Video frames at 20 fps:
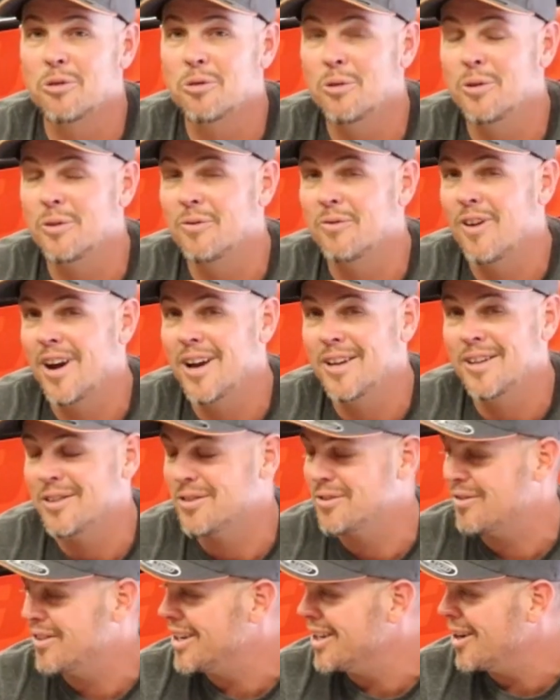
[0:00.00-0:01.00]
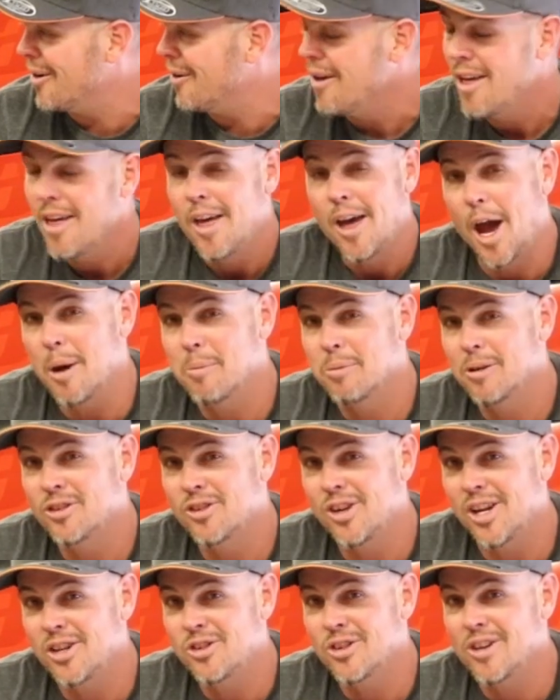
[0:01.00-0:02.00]
through and find this video. I
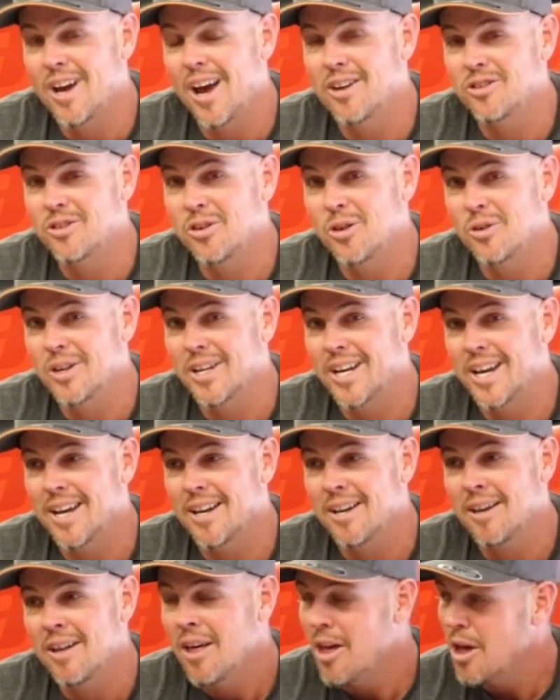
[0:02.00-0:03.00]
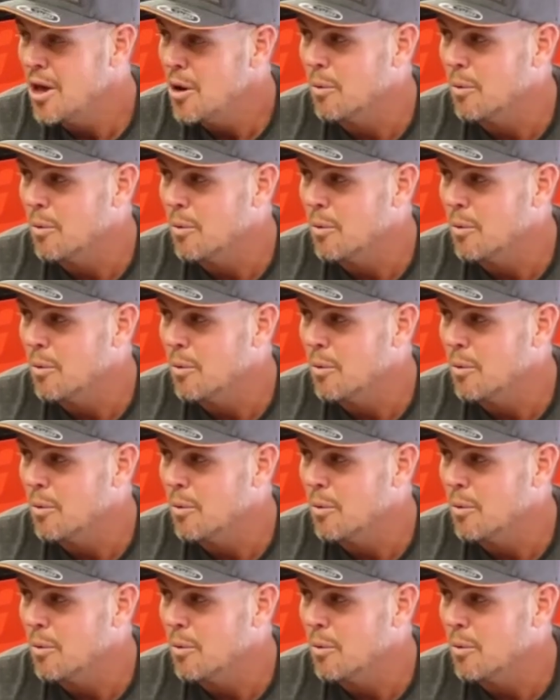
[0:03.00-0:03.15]
appreciate you guys tuning in.